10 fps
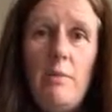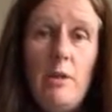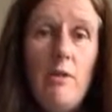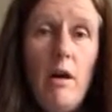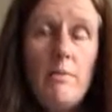
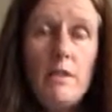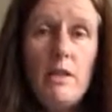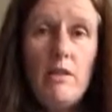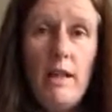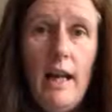your arms and
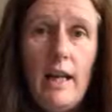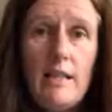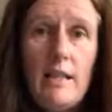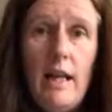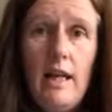your
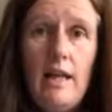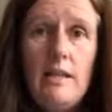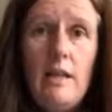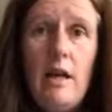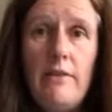legs
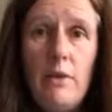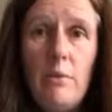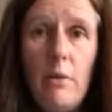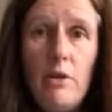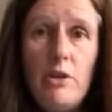and having your
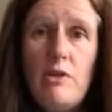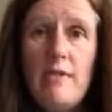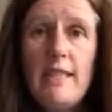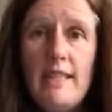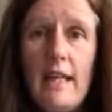posture
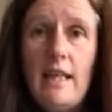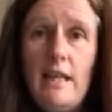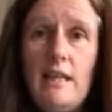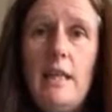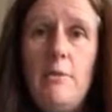exactly
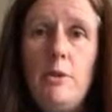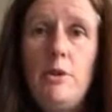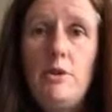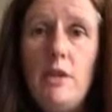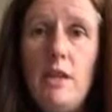the same as
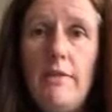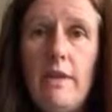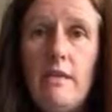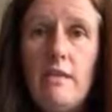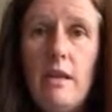you should have
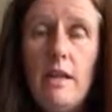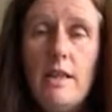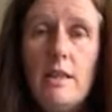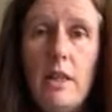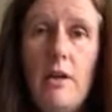
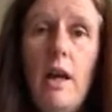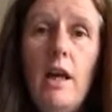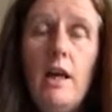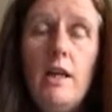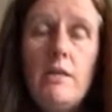outside. So
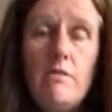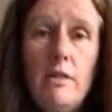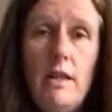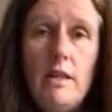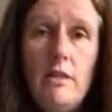it's
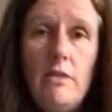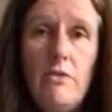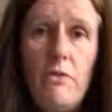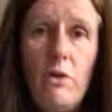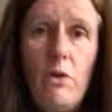really good
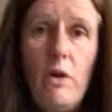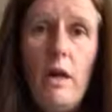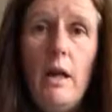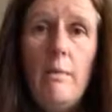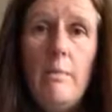for
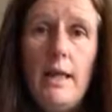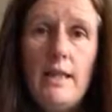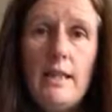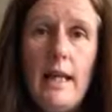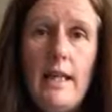
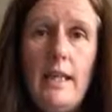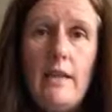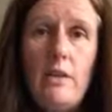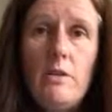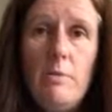
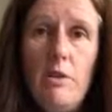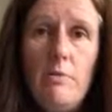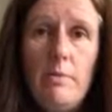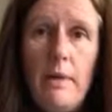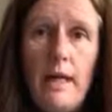maintaining those
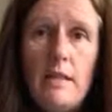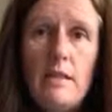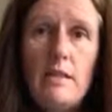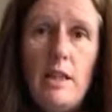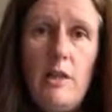movement
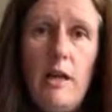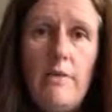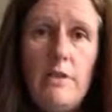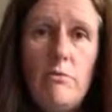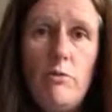patterns that you
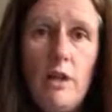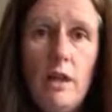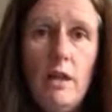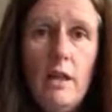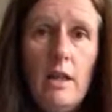have as a
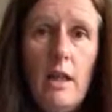runner